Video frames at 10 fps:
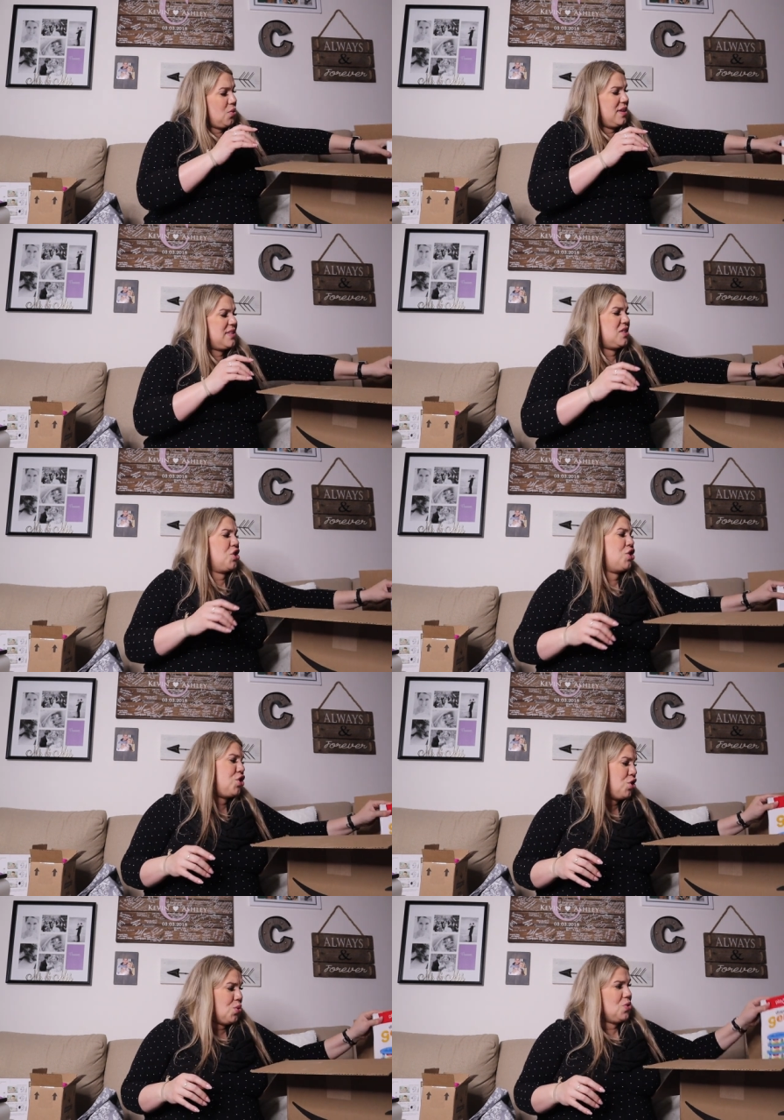So this is a
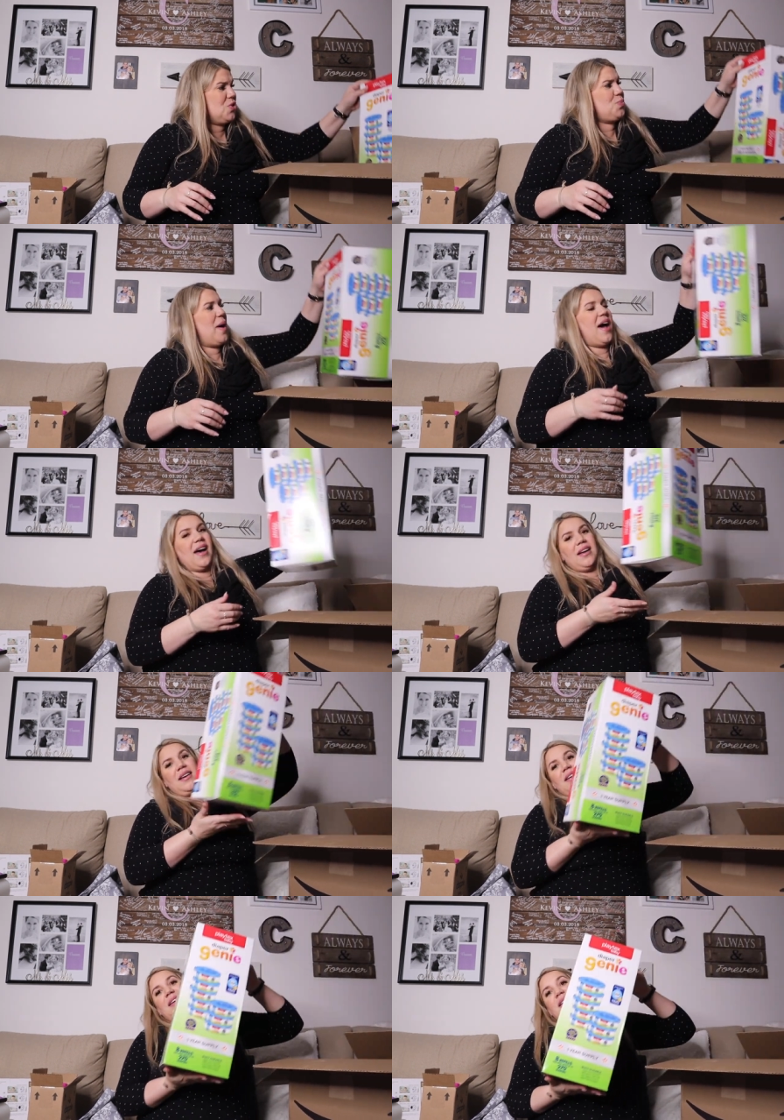huge pack